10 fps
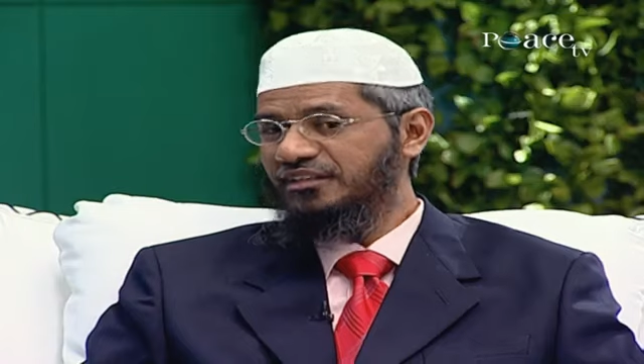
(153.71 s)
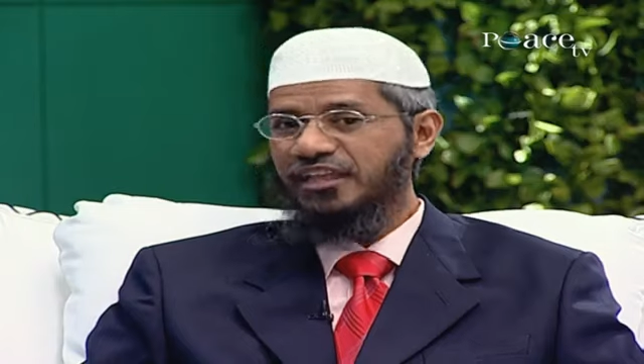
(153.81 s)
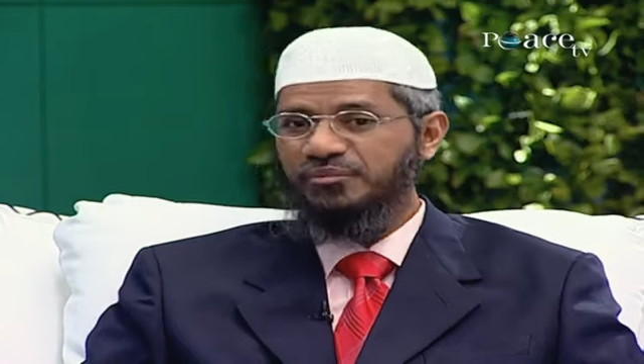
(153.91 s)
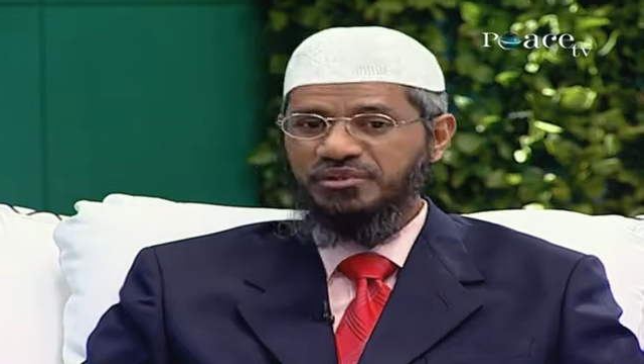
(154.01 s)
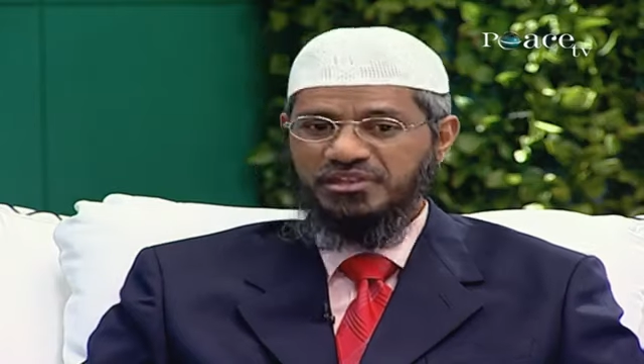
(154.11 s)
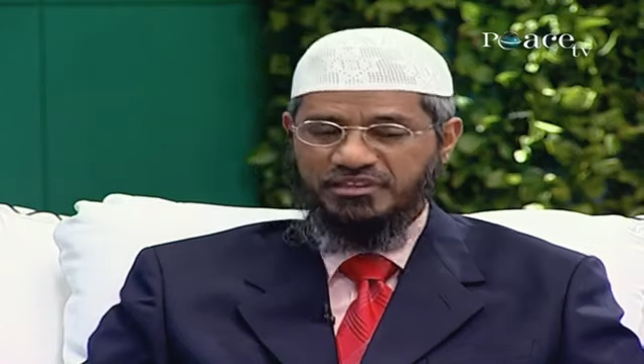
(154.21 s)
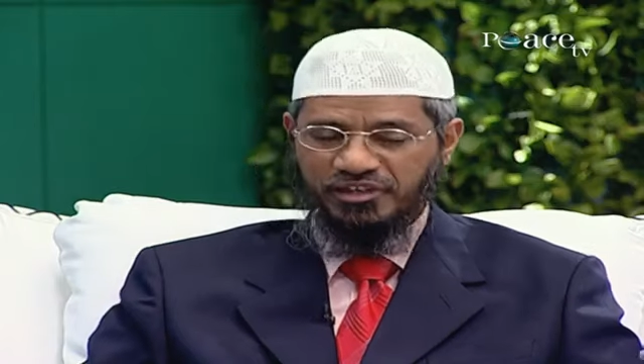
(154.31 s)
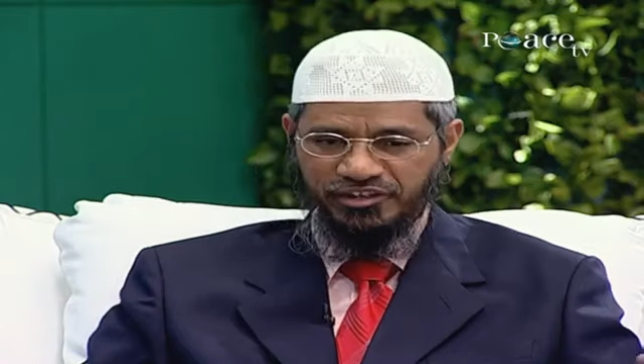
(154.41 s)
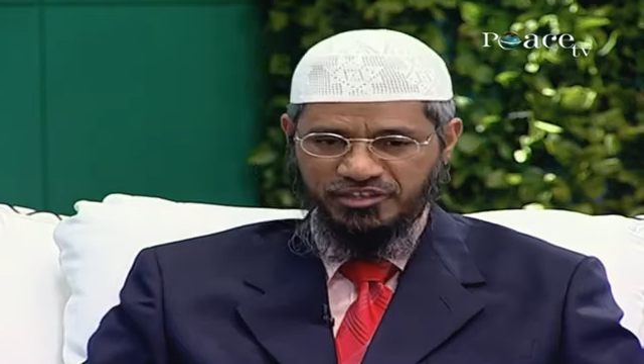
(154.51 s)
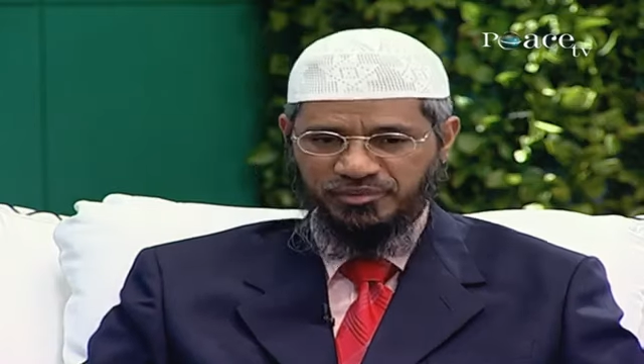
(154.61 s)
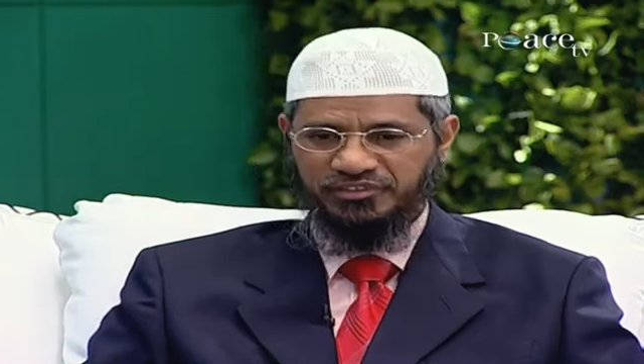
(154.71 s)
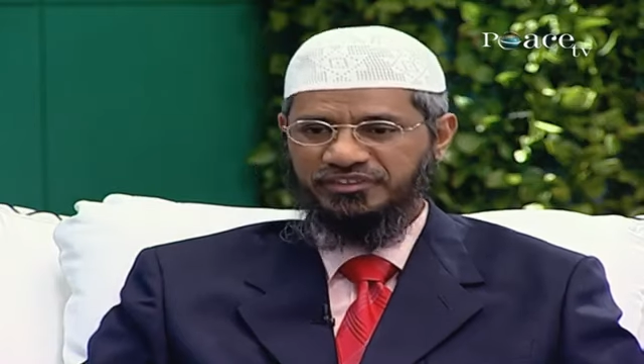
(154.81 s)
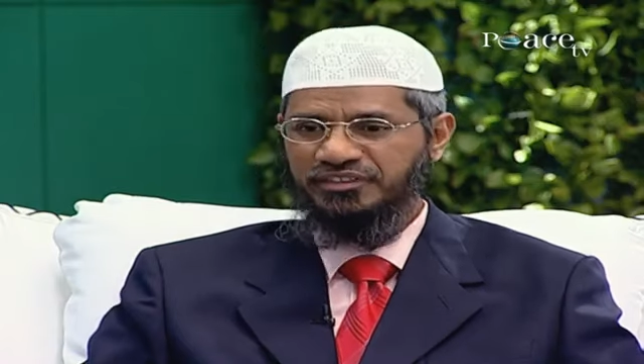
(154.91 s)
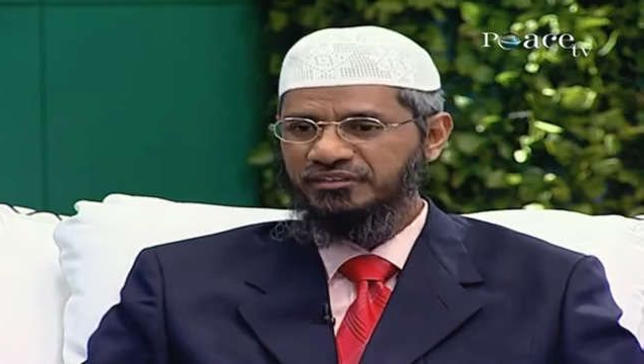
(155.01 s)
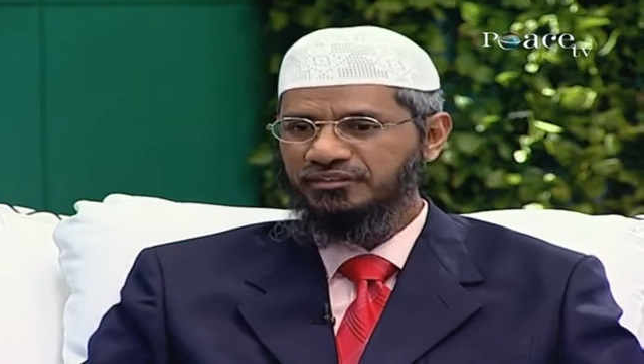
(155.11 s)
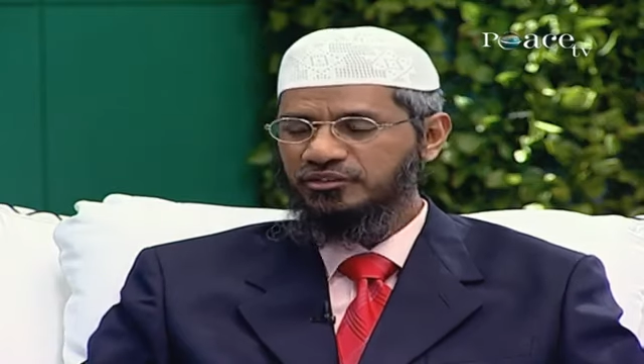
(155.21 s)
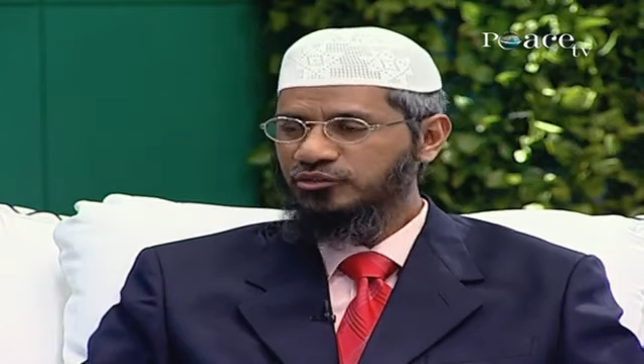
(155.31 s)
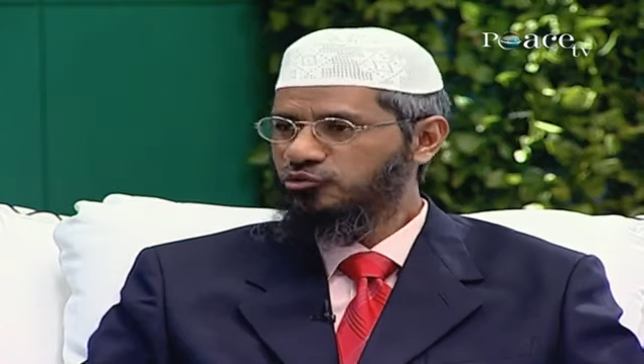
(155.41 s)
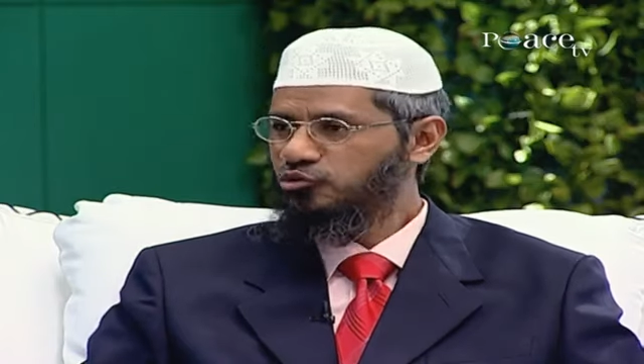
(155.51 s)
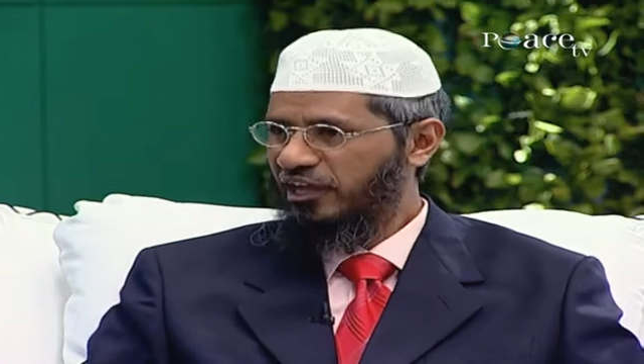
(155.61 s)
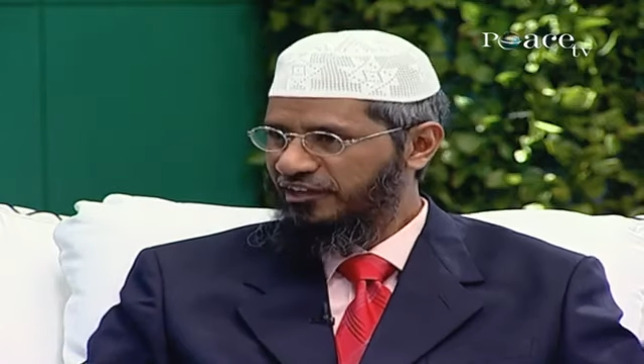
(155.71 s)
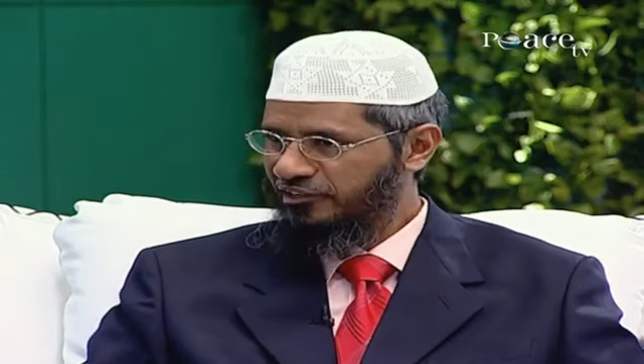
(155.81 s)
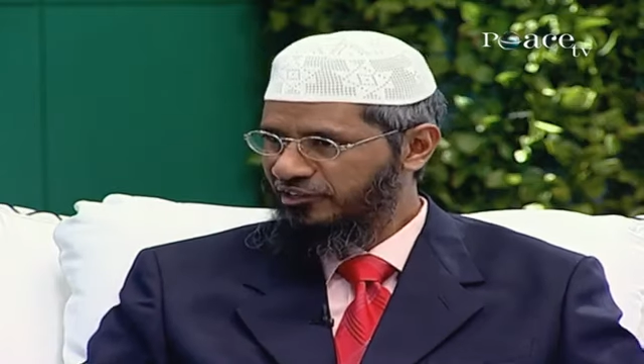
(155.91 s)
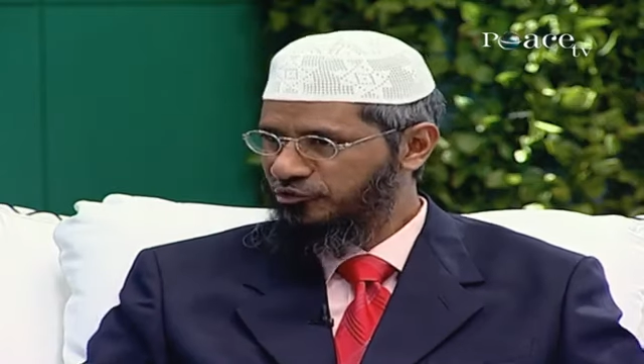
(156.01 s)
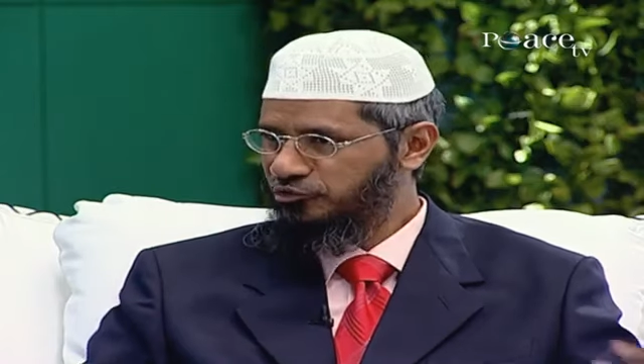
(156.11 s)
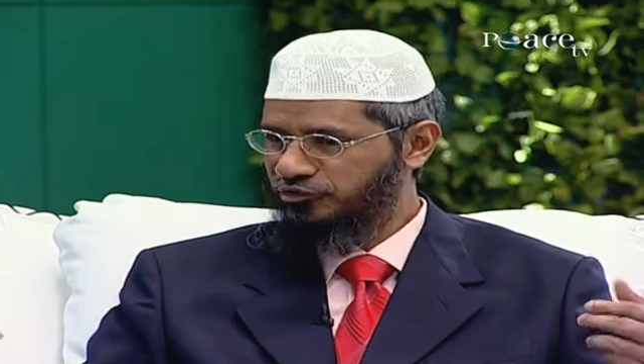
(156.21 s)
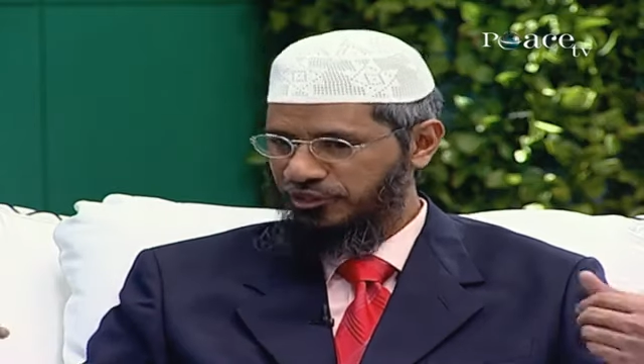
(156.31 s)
That means a rich person who can really do